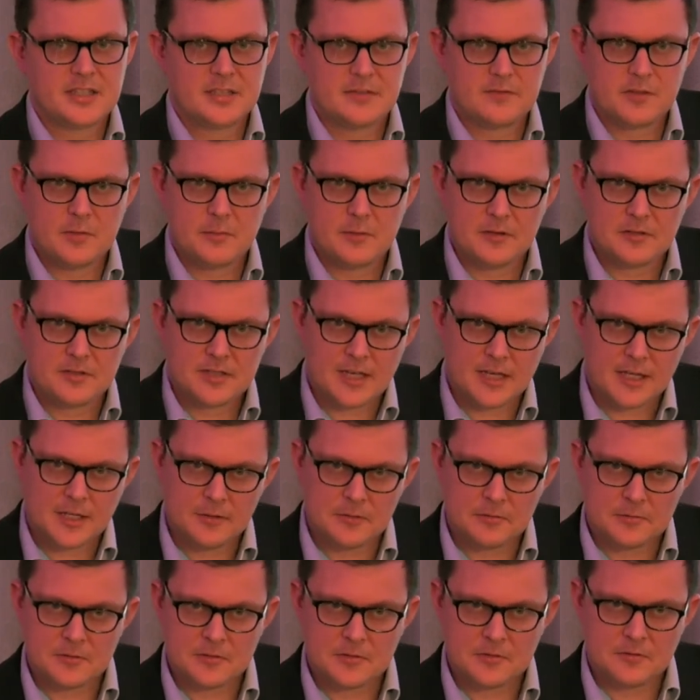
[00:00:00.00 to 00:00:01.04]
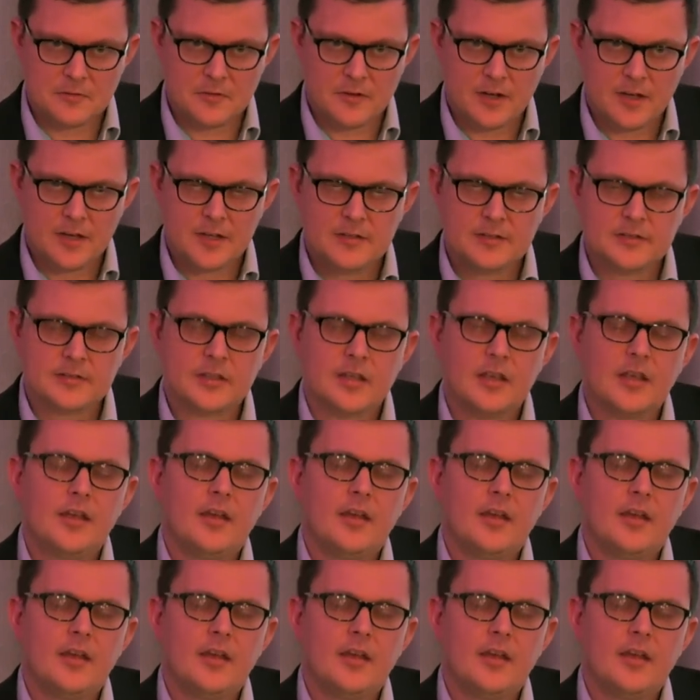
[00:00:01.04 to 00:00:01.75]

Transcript: give the most accurate advice.